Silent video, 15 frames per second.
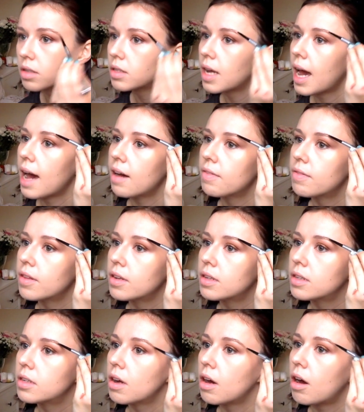to have the
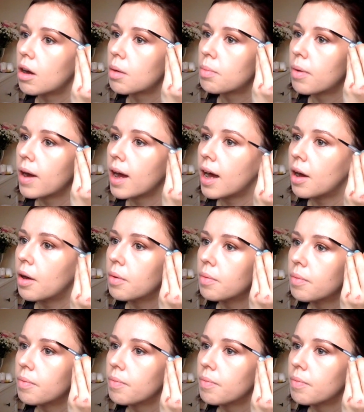dark brow.